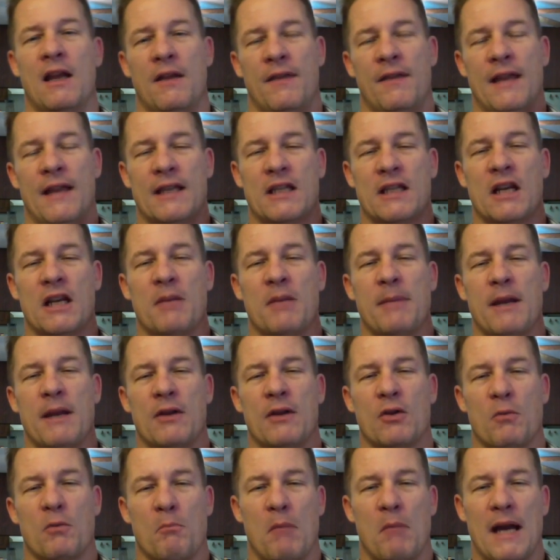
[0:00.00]
That's going to be
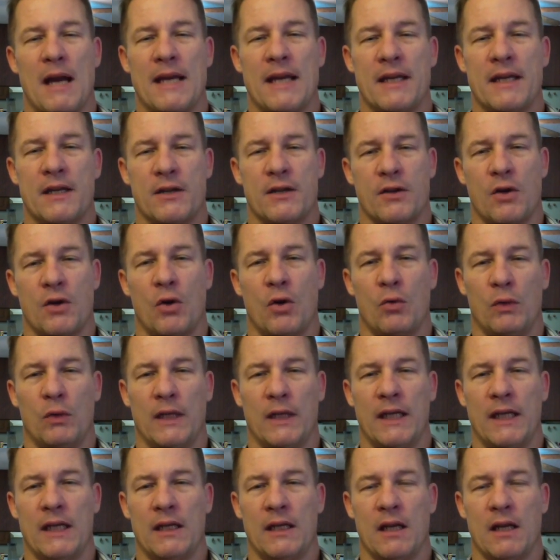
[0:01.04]
under
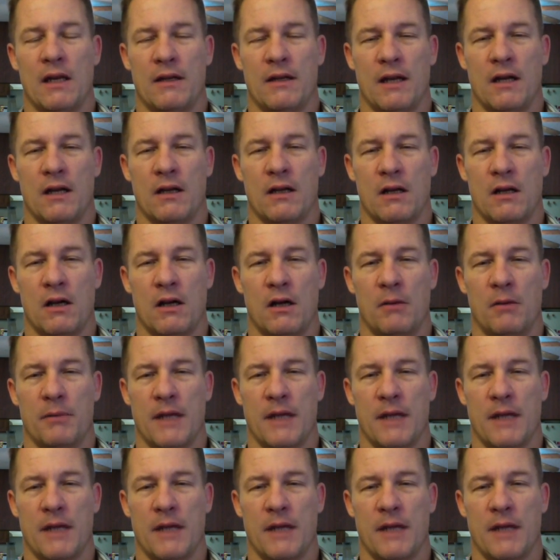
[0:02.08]
MikeColleen.com,